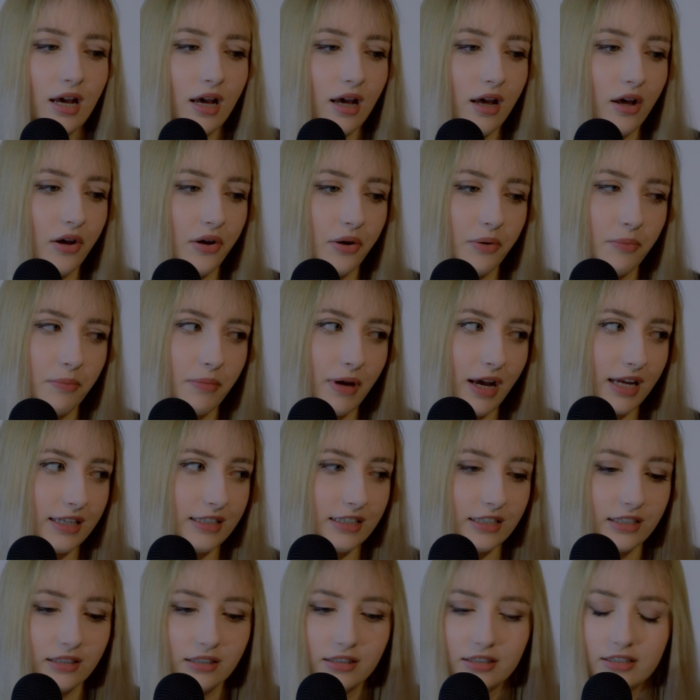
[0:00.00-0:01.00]
I
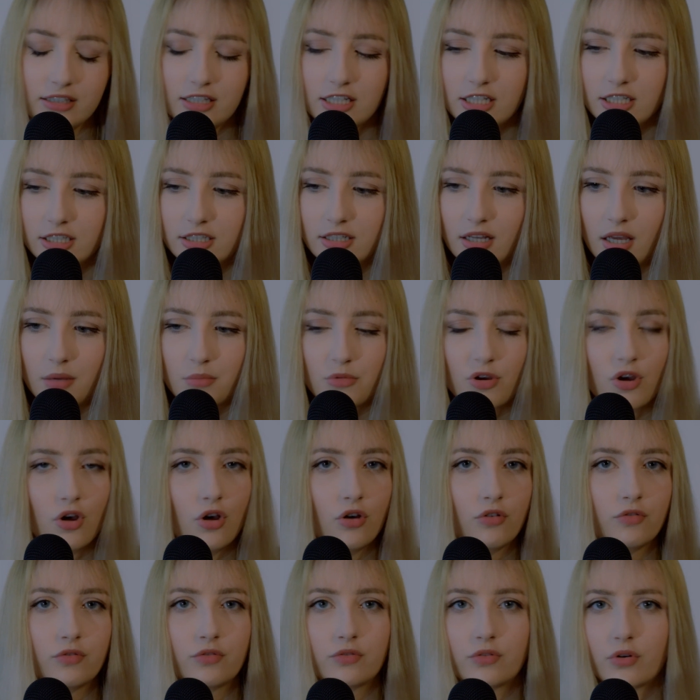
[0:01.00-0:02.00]
didn't take time
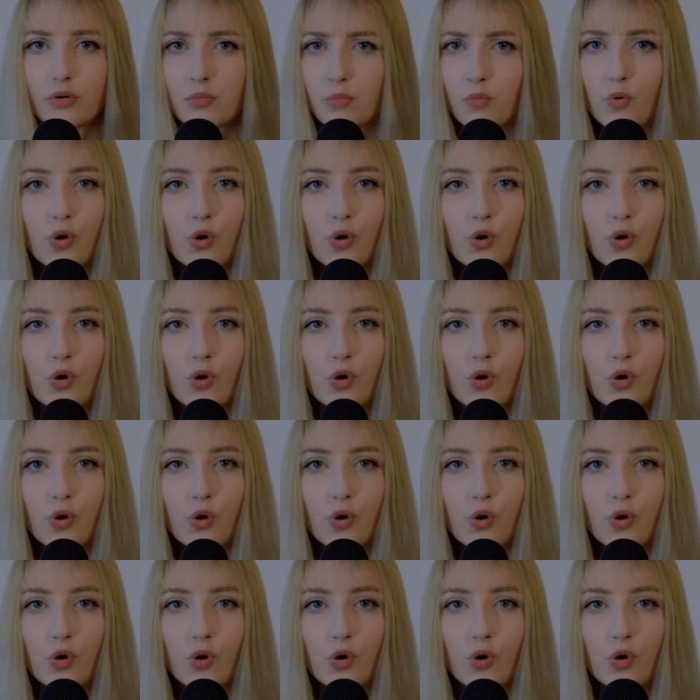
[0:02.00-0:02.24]
off from